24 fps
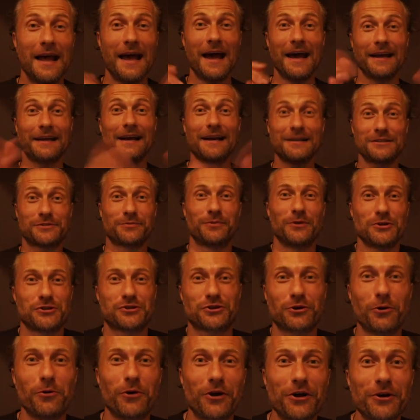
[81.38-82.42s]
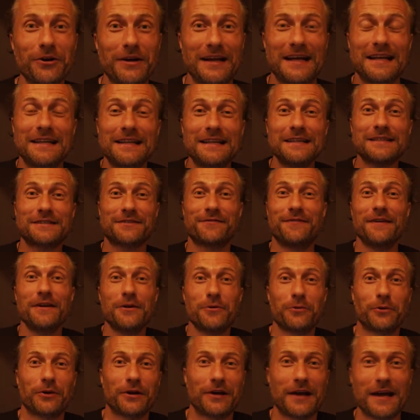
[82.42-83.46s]
Hey guys, what's going on? In this
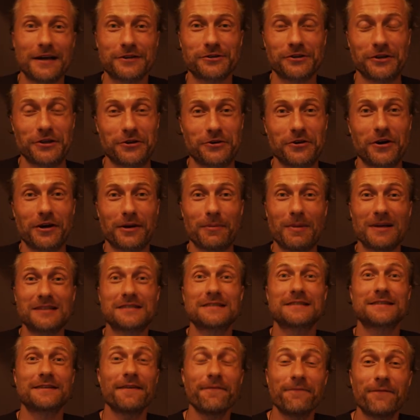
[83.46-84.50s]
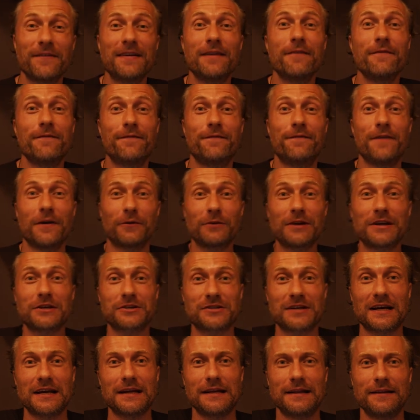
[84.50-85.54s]
video, we're gonna actually talk about something very
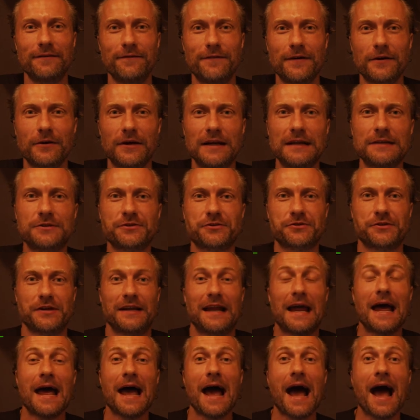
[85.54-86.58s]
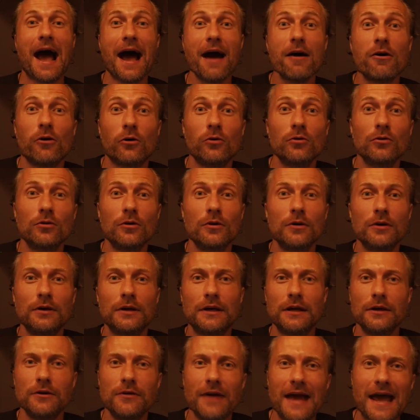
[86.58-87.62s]
exciting and very interesting. How
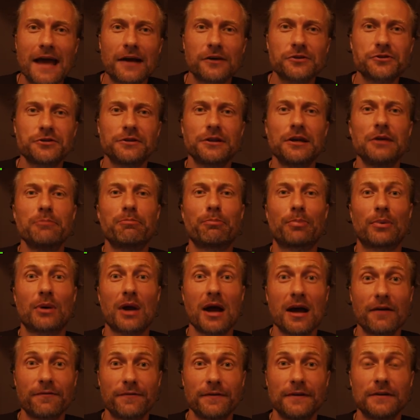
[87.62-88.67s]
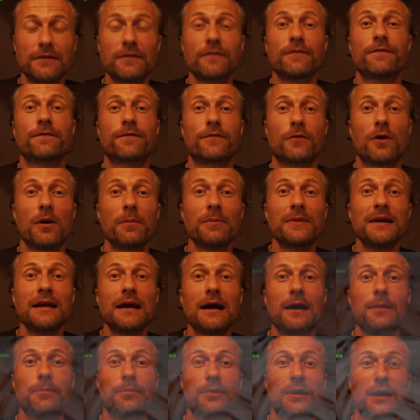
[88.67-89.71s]
can you actually profit from the
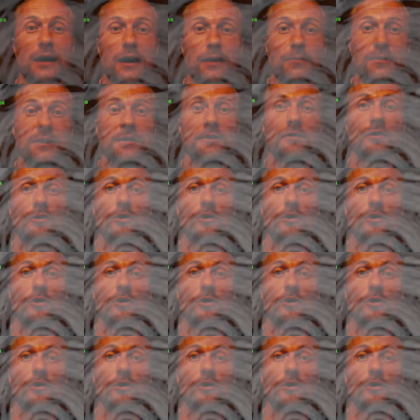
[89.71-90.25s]
upcoming